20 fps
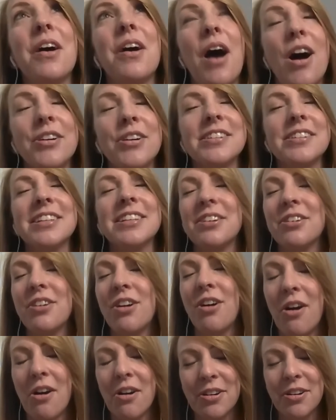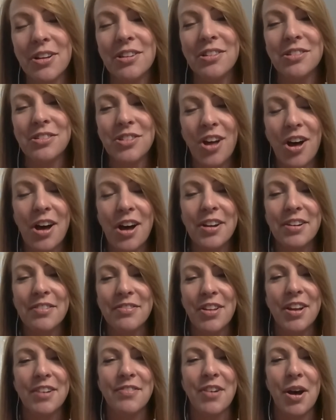Honestly, there are a lot of
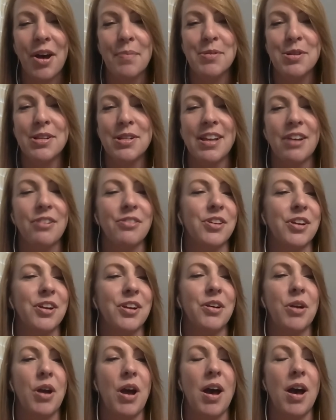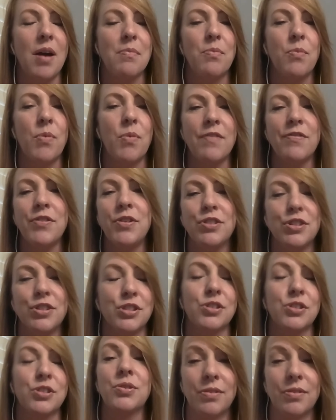lot of options out there. Um, if you
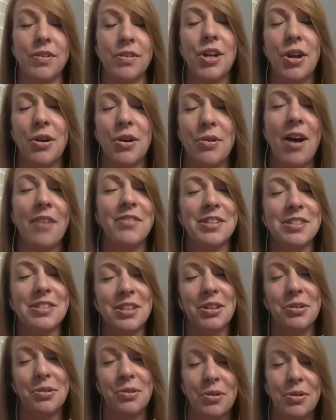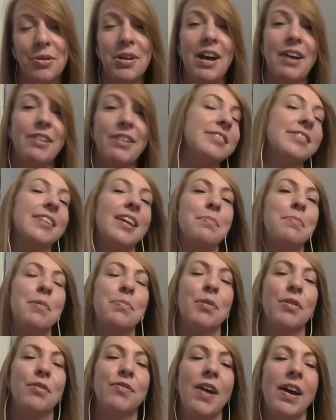just, you know, obviously Google how to set up a
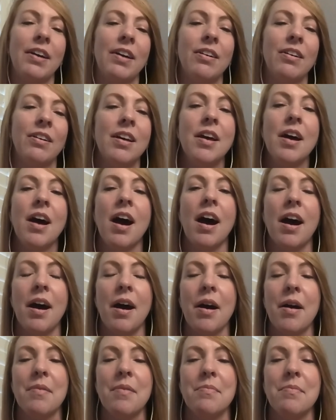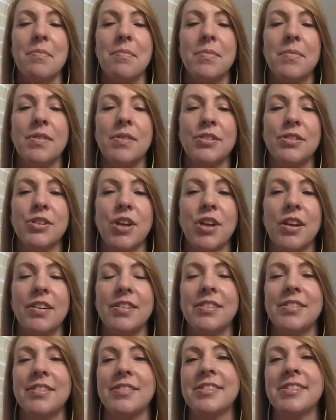profile. Um, there's uh,
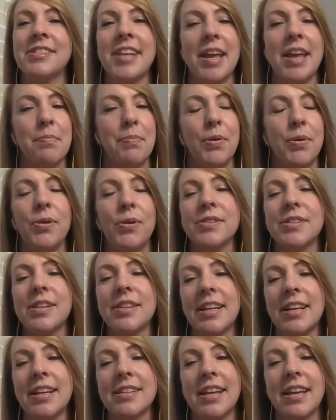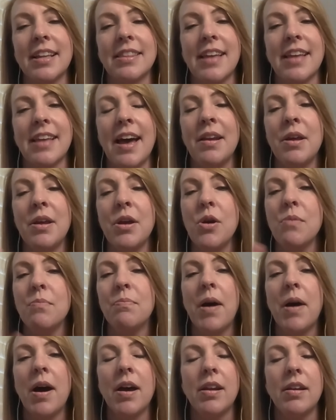samples and things like that.
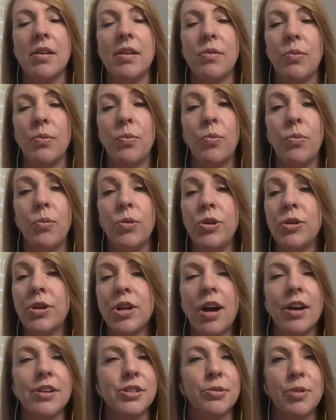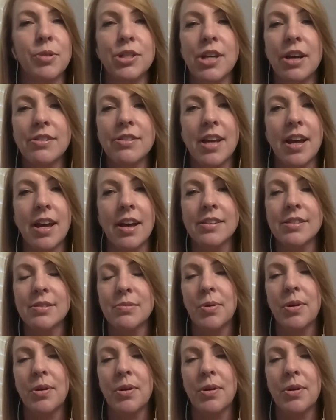But you can also reach out to us.